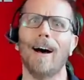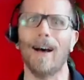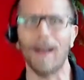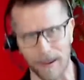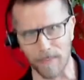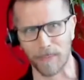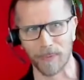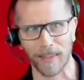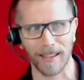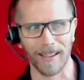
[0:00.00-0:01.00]
Up,"
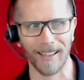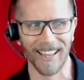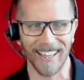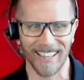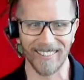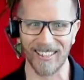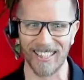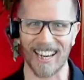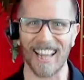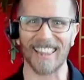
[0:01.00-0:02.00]

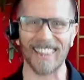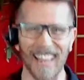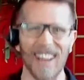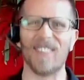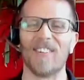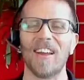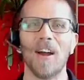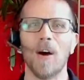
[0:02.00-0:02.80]
which I love.